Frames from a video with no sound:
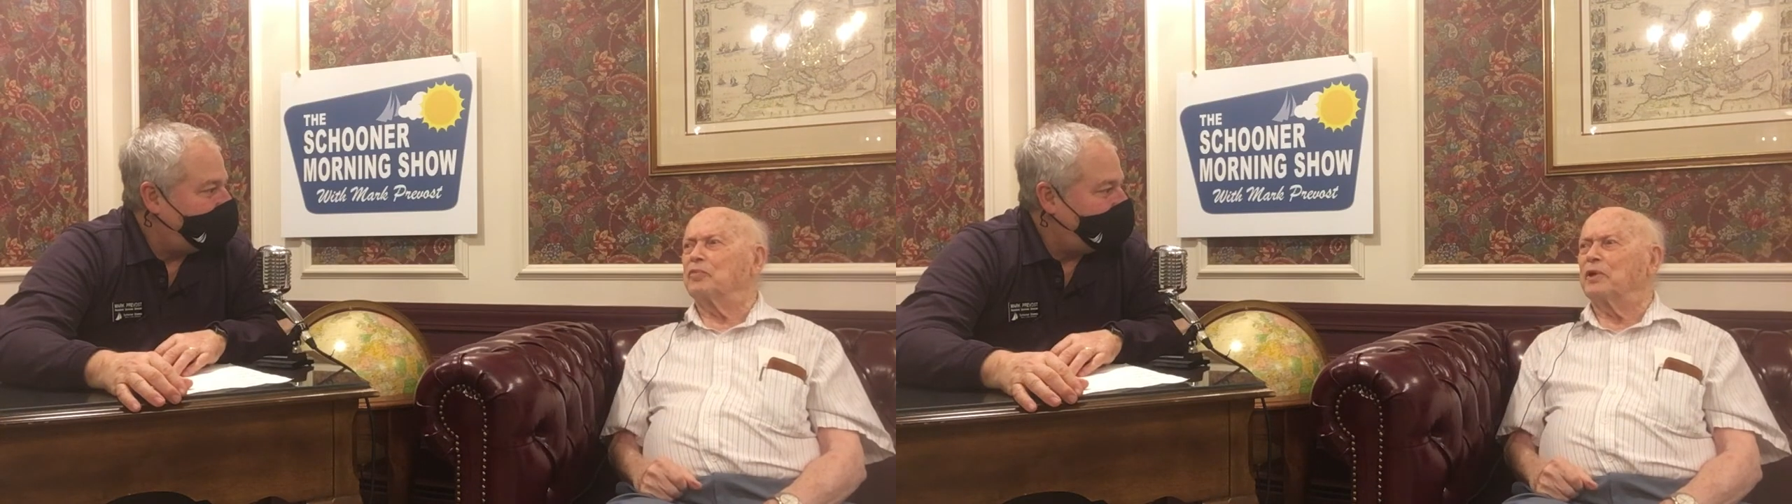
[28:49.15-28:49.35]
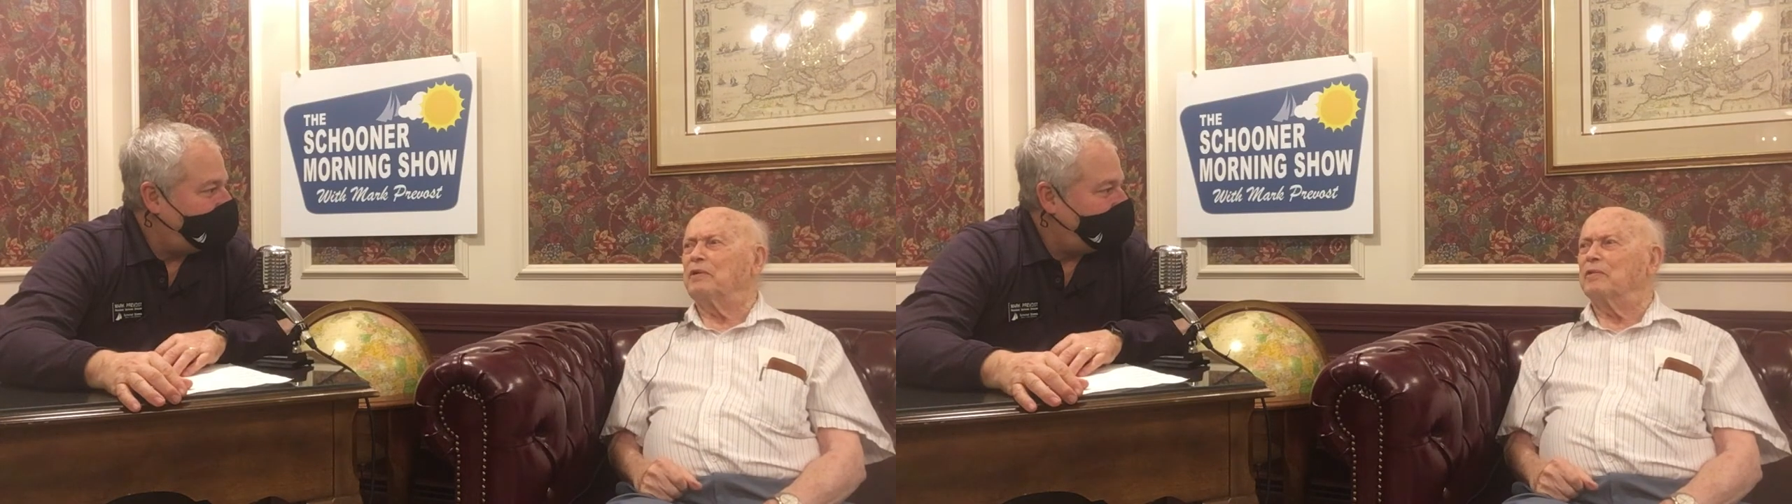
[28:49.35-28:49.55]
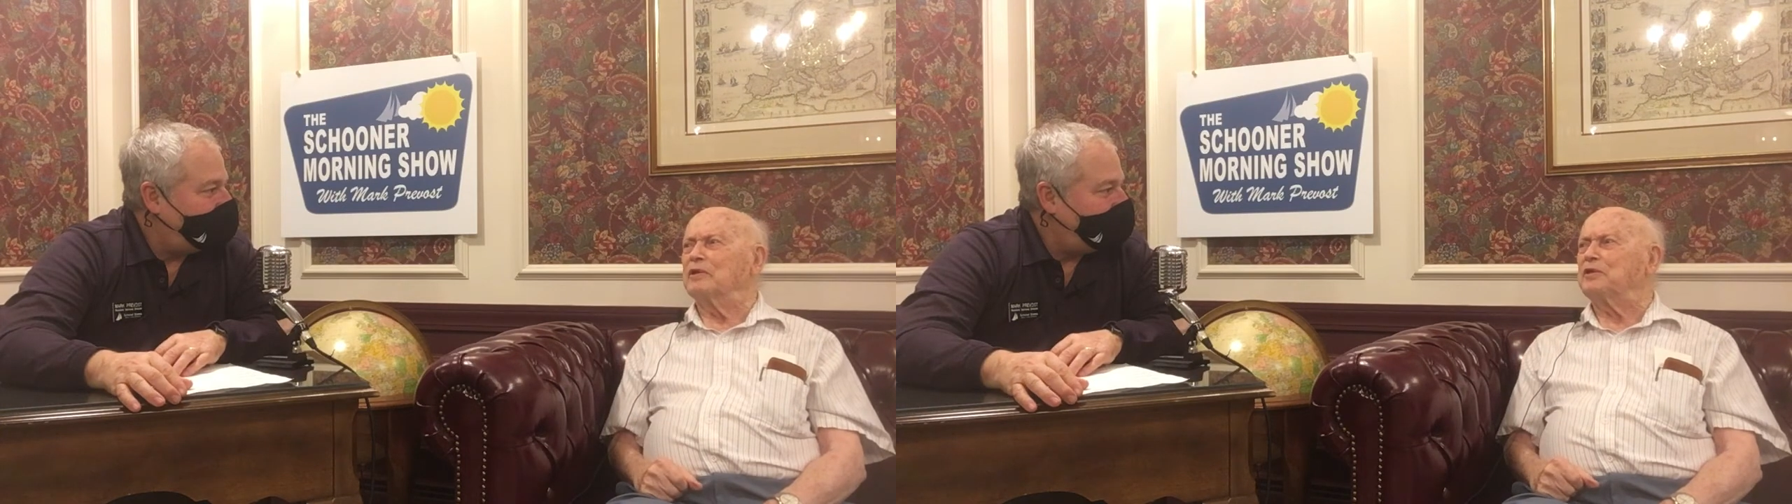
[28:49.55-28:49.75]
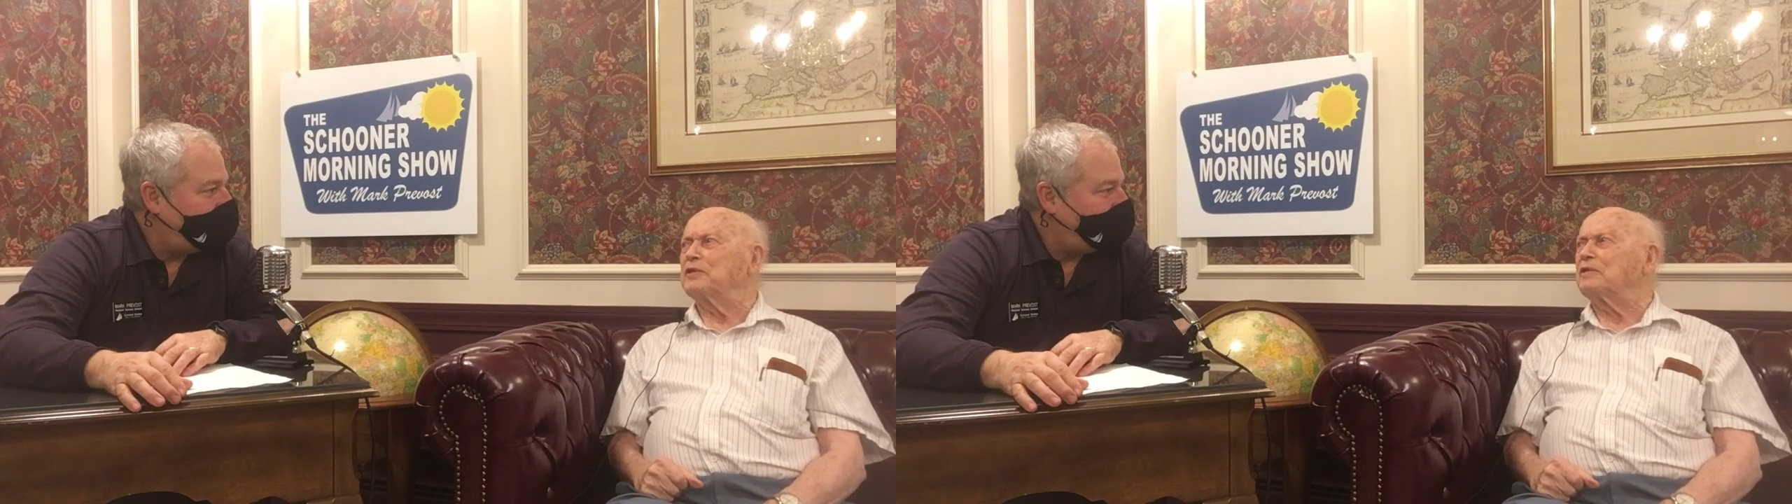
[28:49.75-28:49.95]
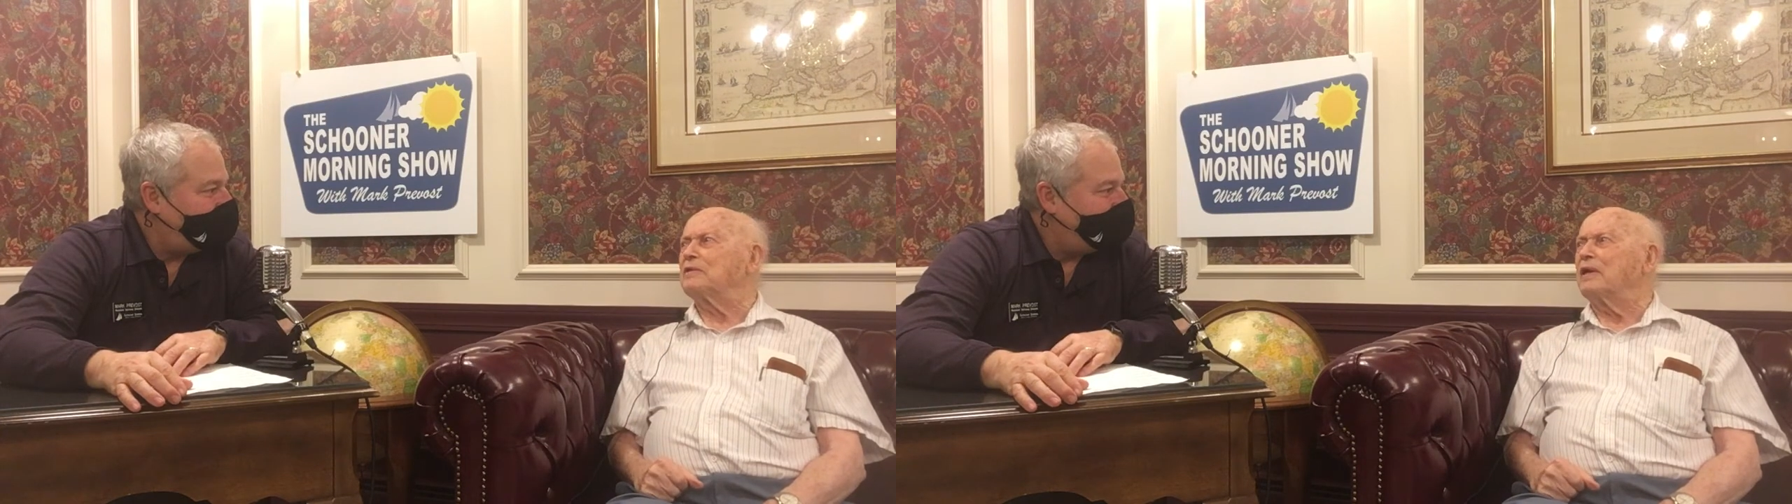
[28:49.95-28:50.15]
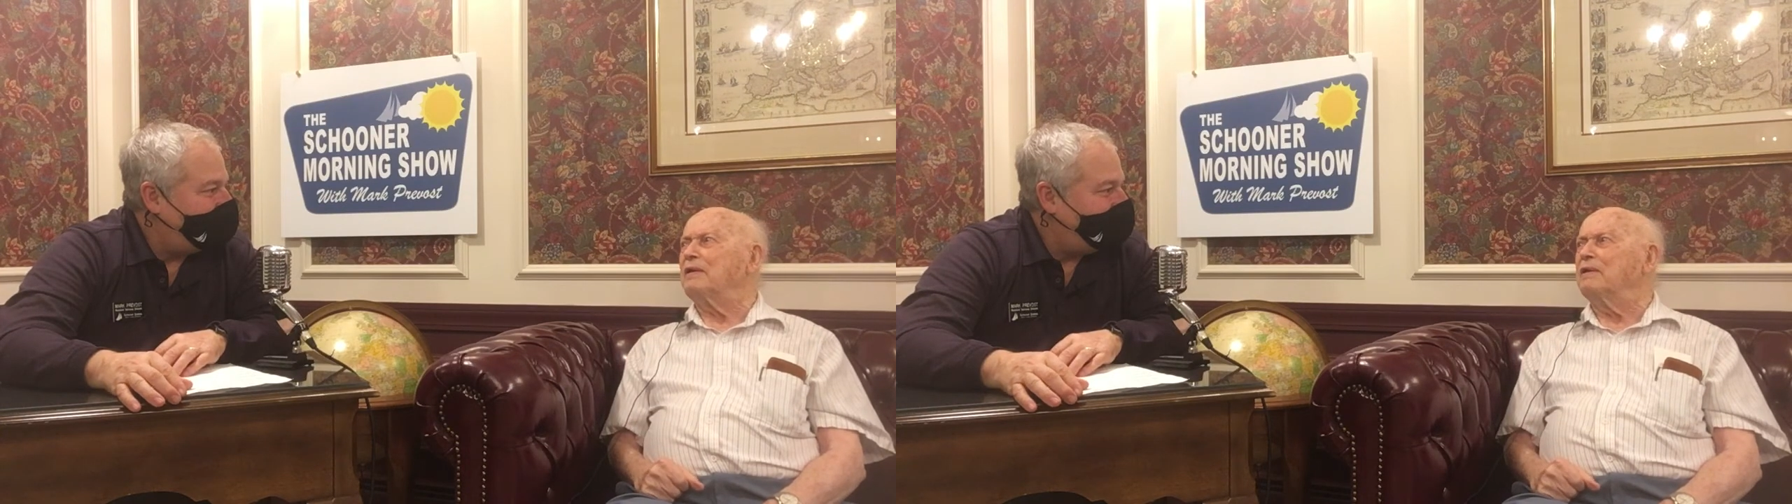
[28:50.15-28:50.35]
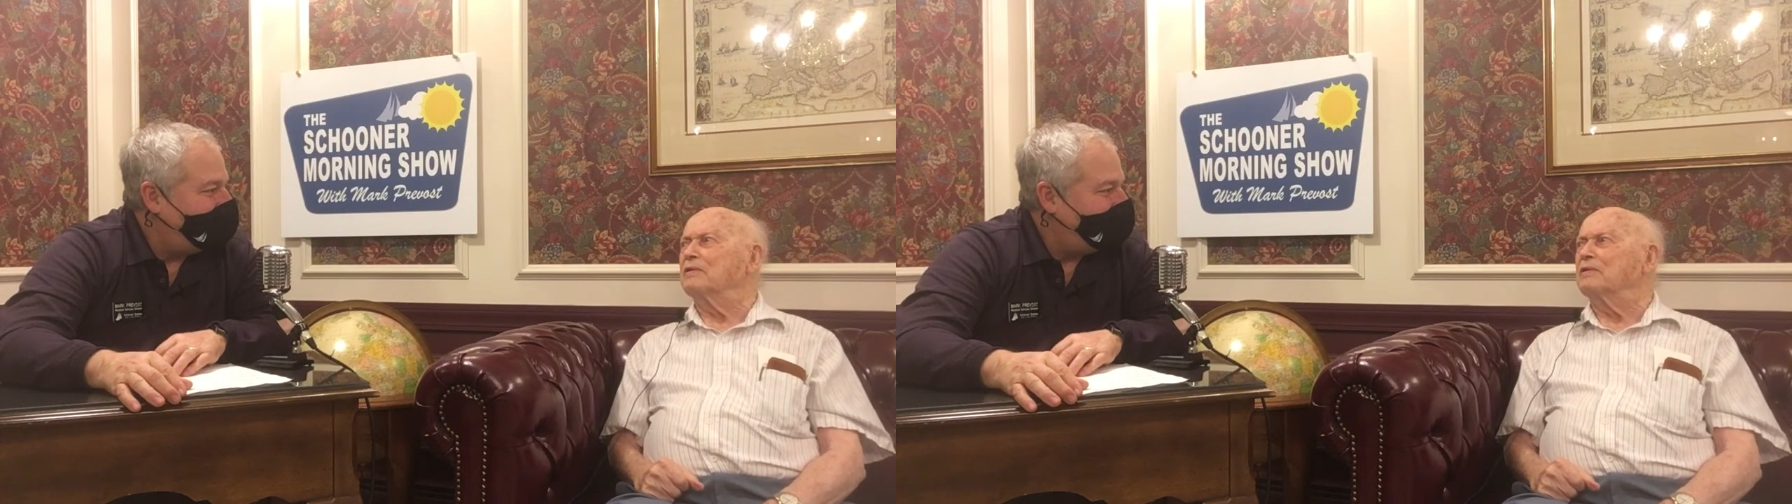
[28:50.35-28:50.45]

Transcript: pretty much stayed